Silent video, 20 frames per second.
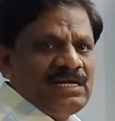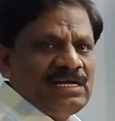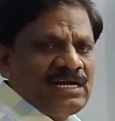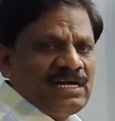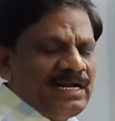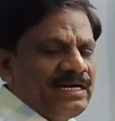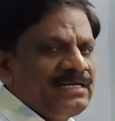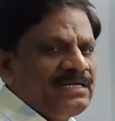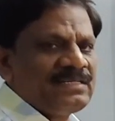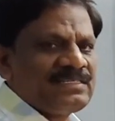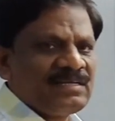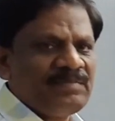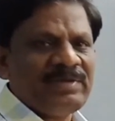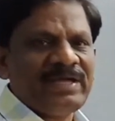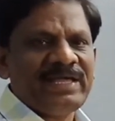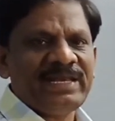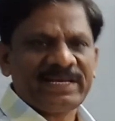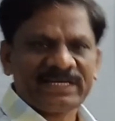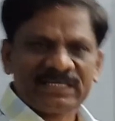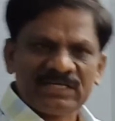and some
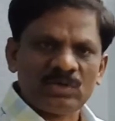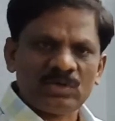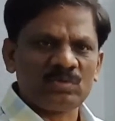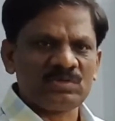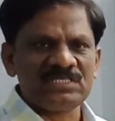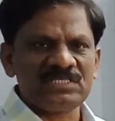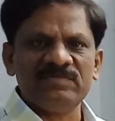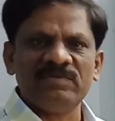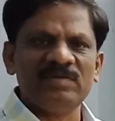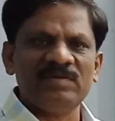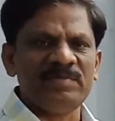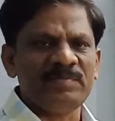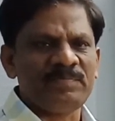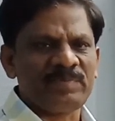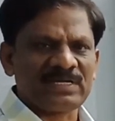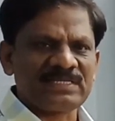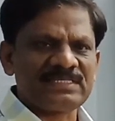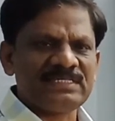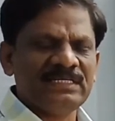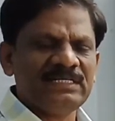electrodes will be
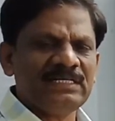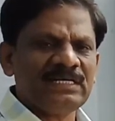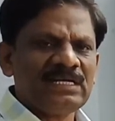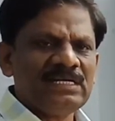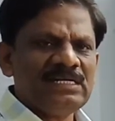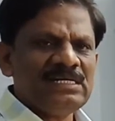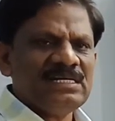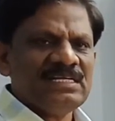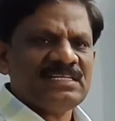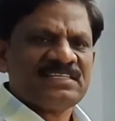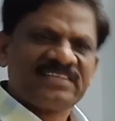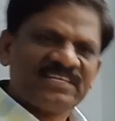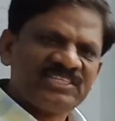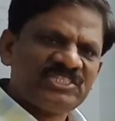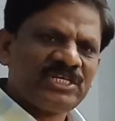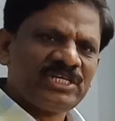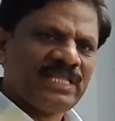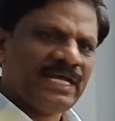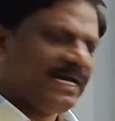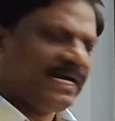present, such
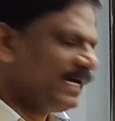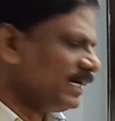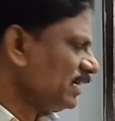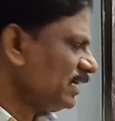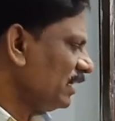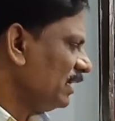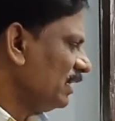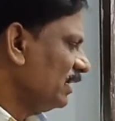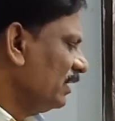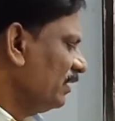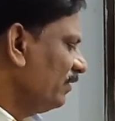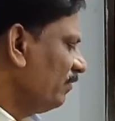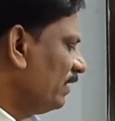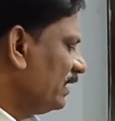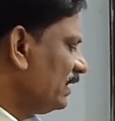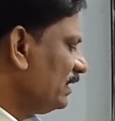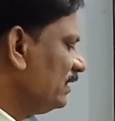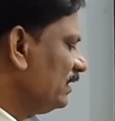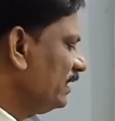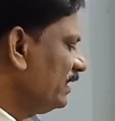that
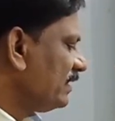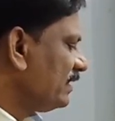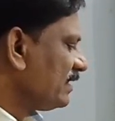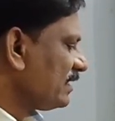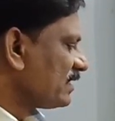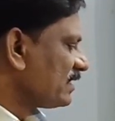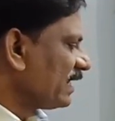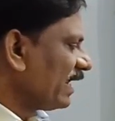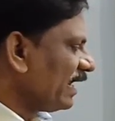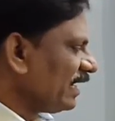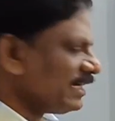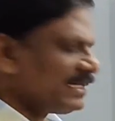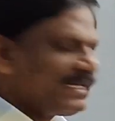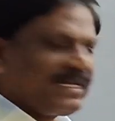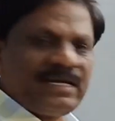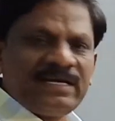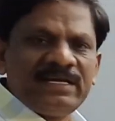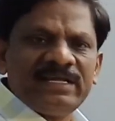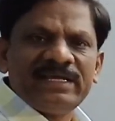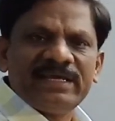when these
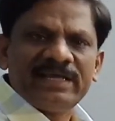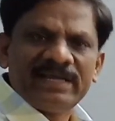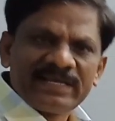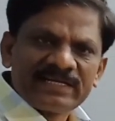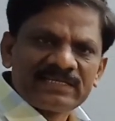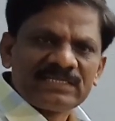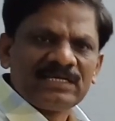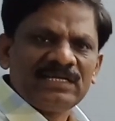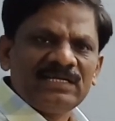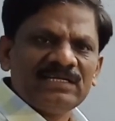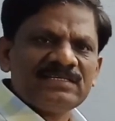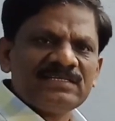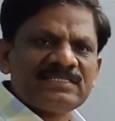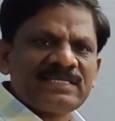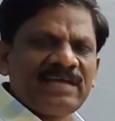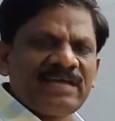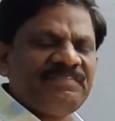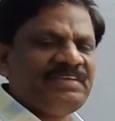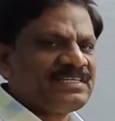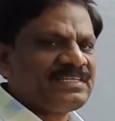scattered electrons
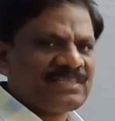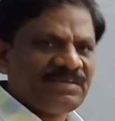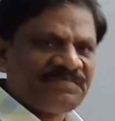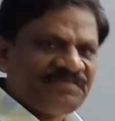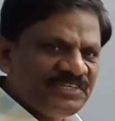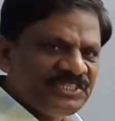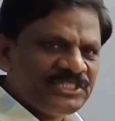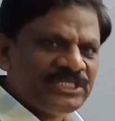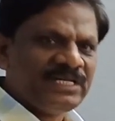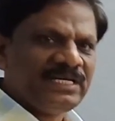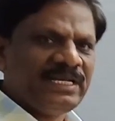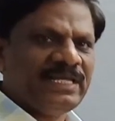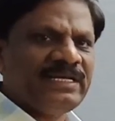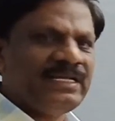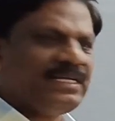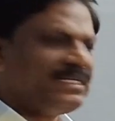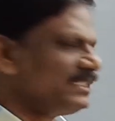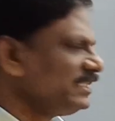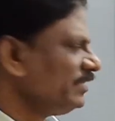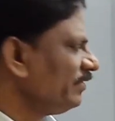having sufficient
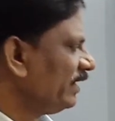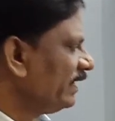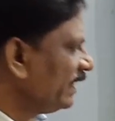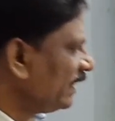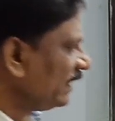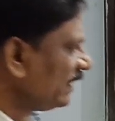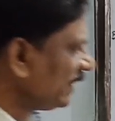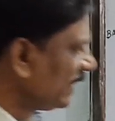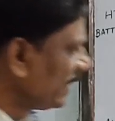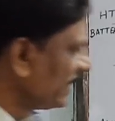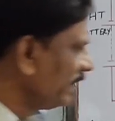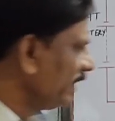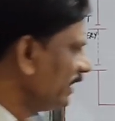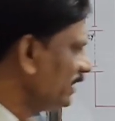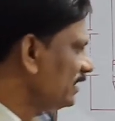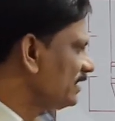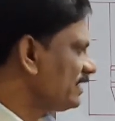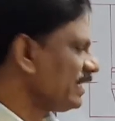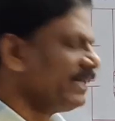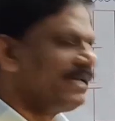energy will enter
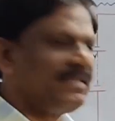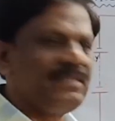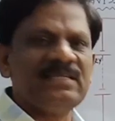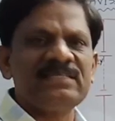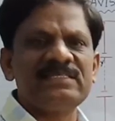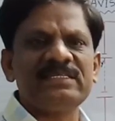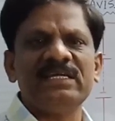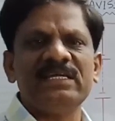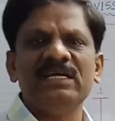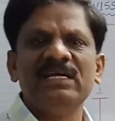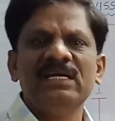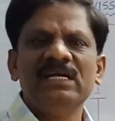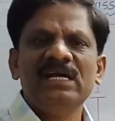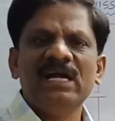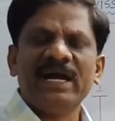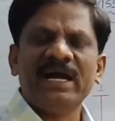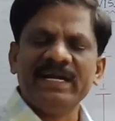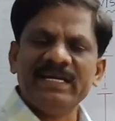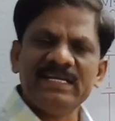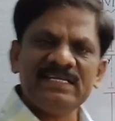inside this
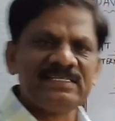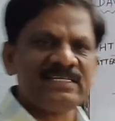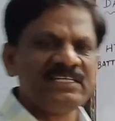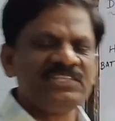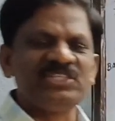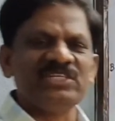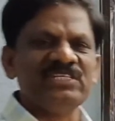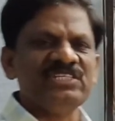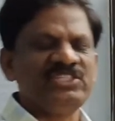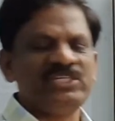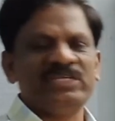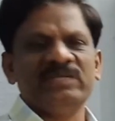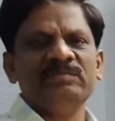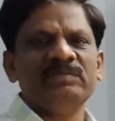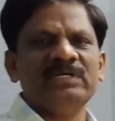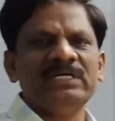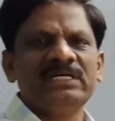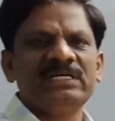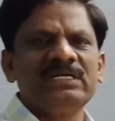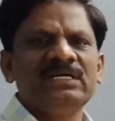ionization
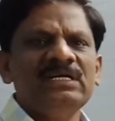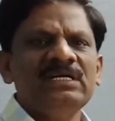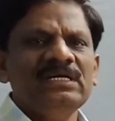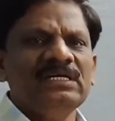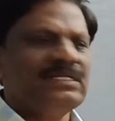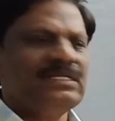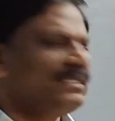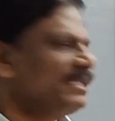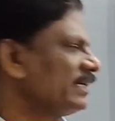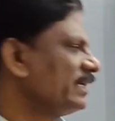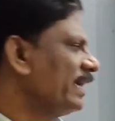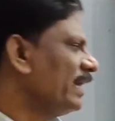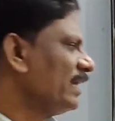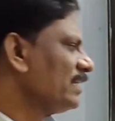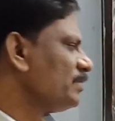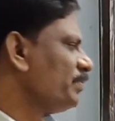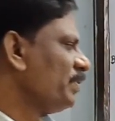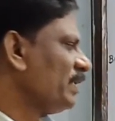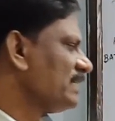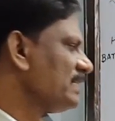chamber, the
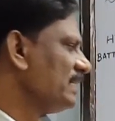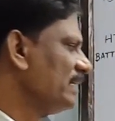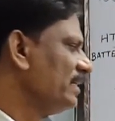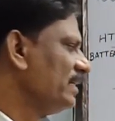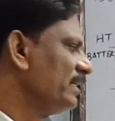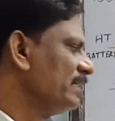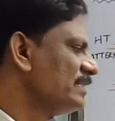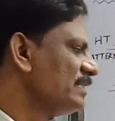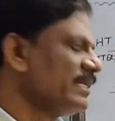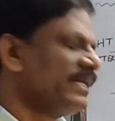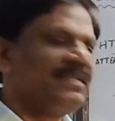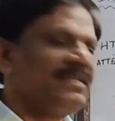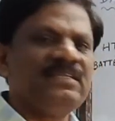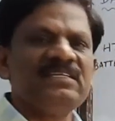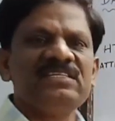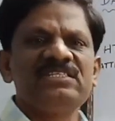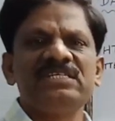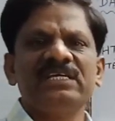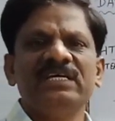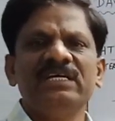gas present inside
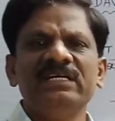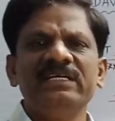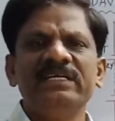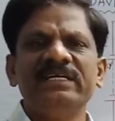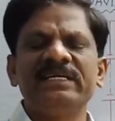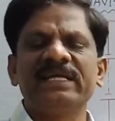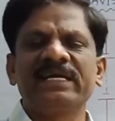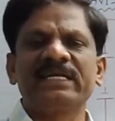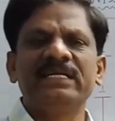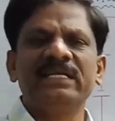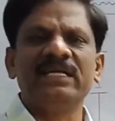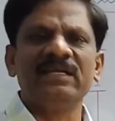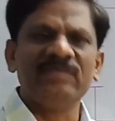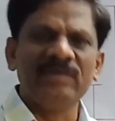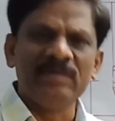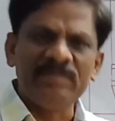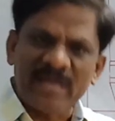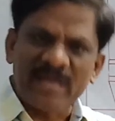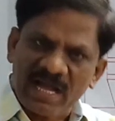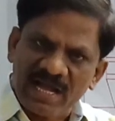this detector will
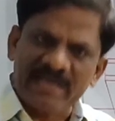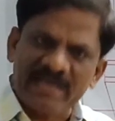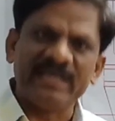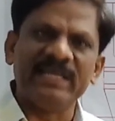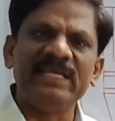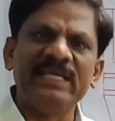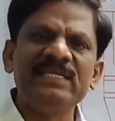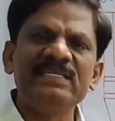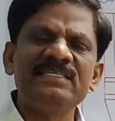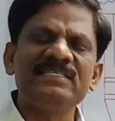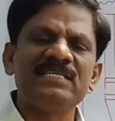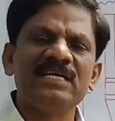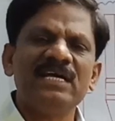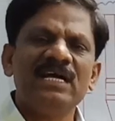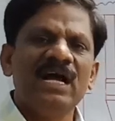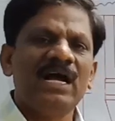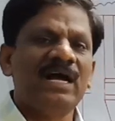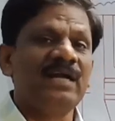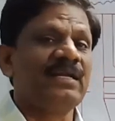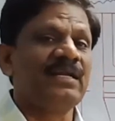be ionized,
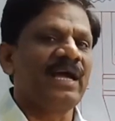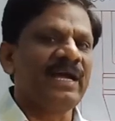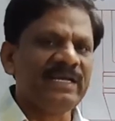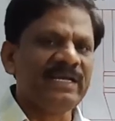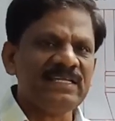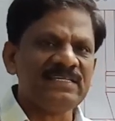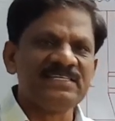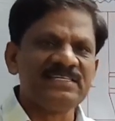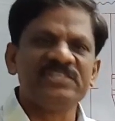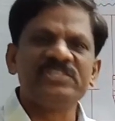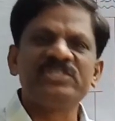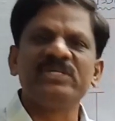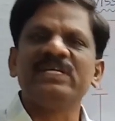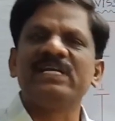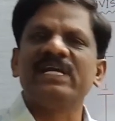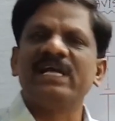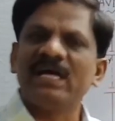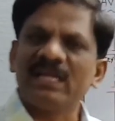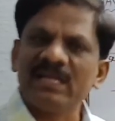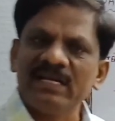and ionization
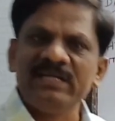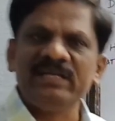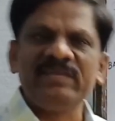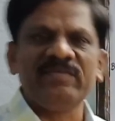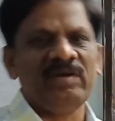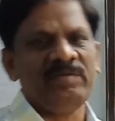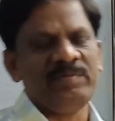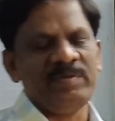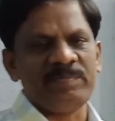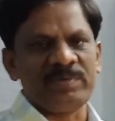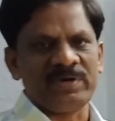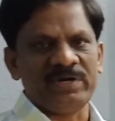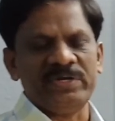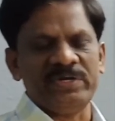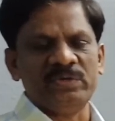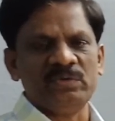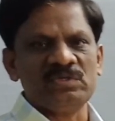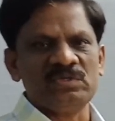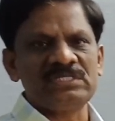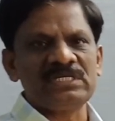current will be
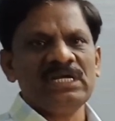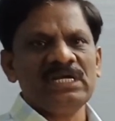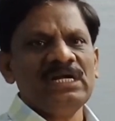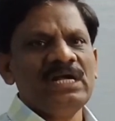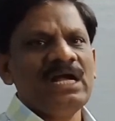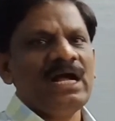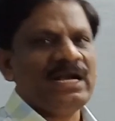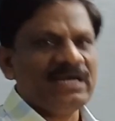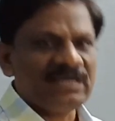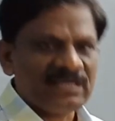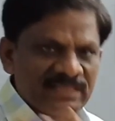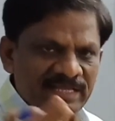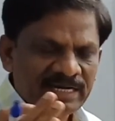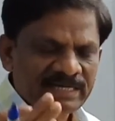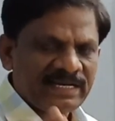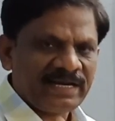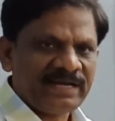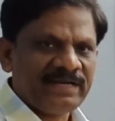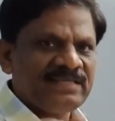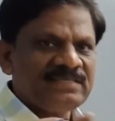produced, and that
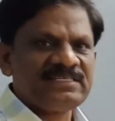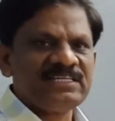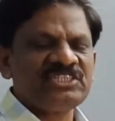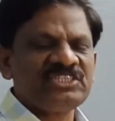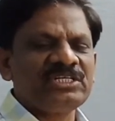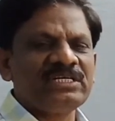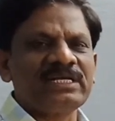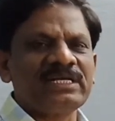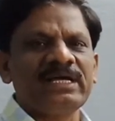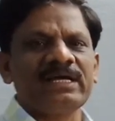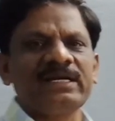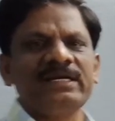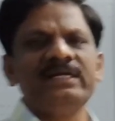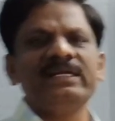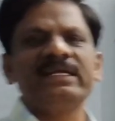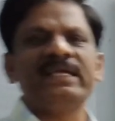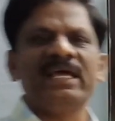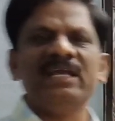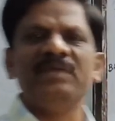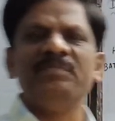ionization
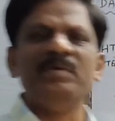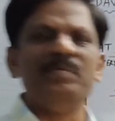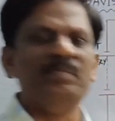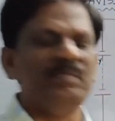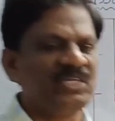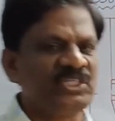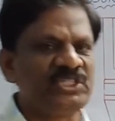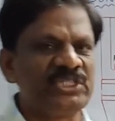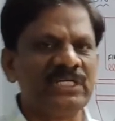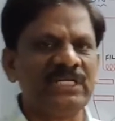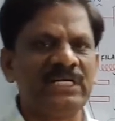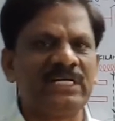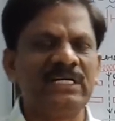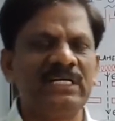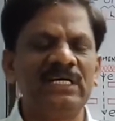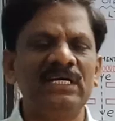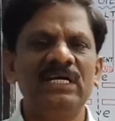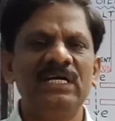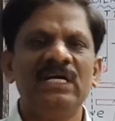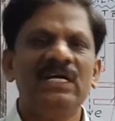current can be
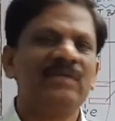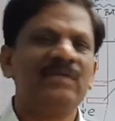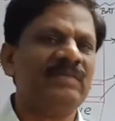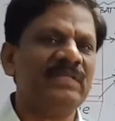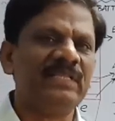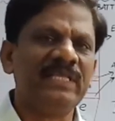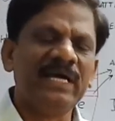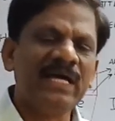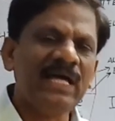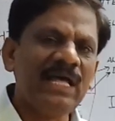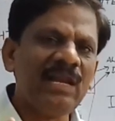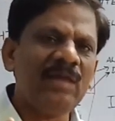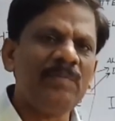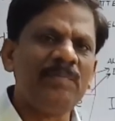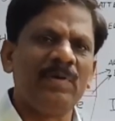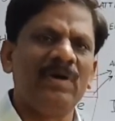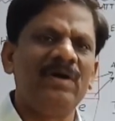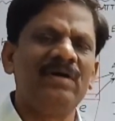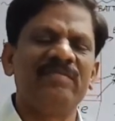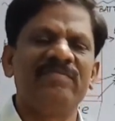measured with the help
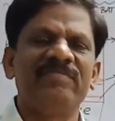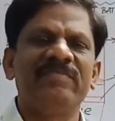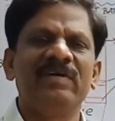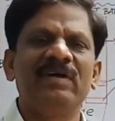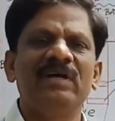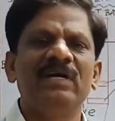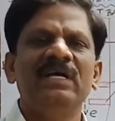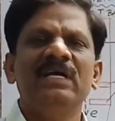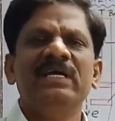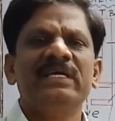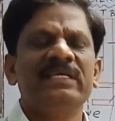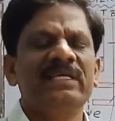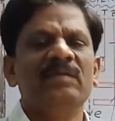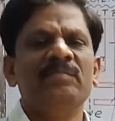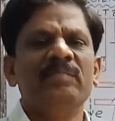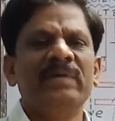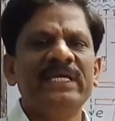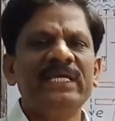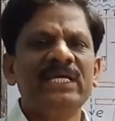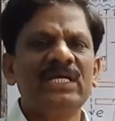of a
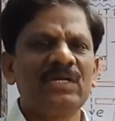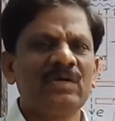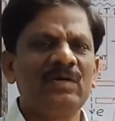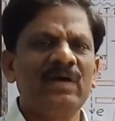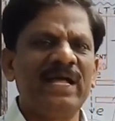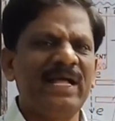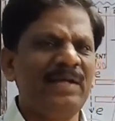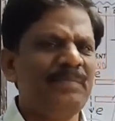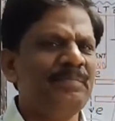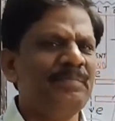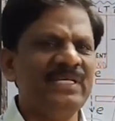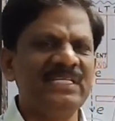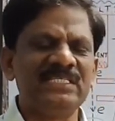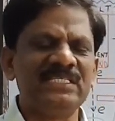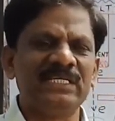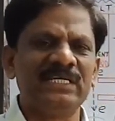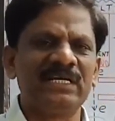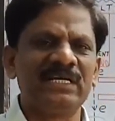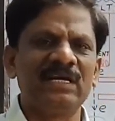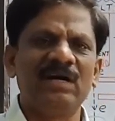
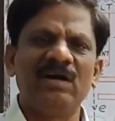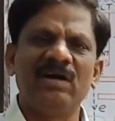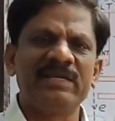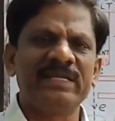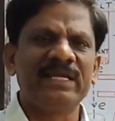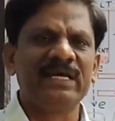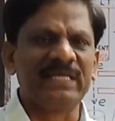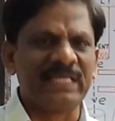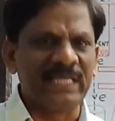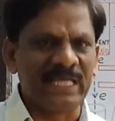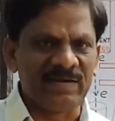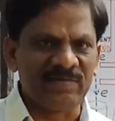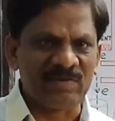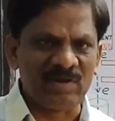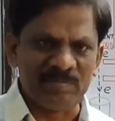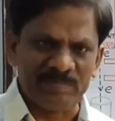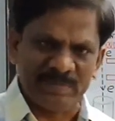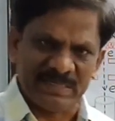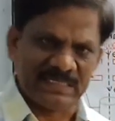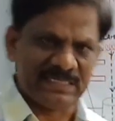microammeter or a
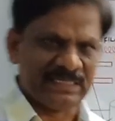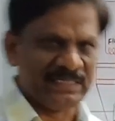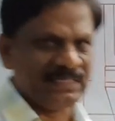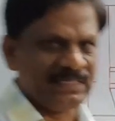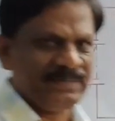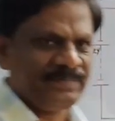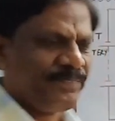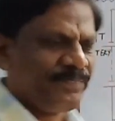galvanometer.